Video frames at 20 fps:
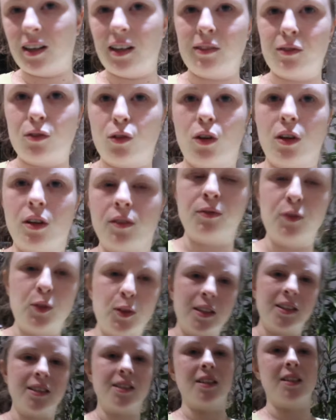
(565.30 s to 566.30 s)
I've got a
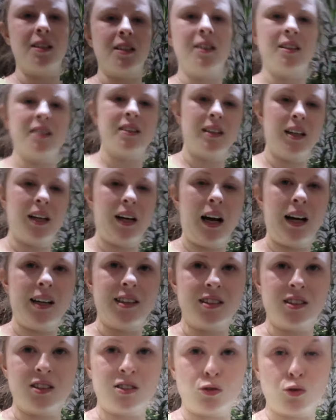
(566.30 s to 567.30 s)
freezer that
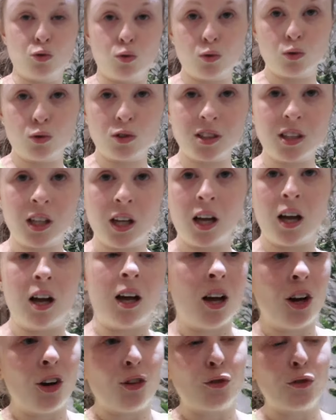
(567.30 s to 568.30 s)
has drawers
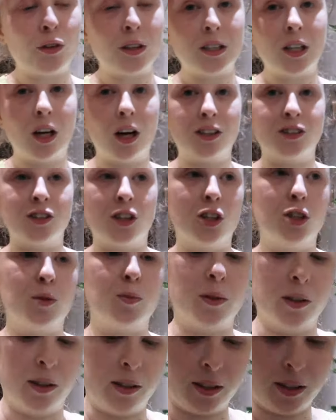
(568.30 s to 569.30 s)
really hard to
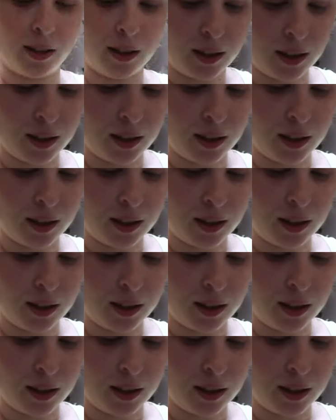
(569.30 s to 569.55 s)
open.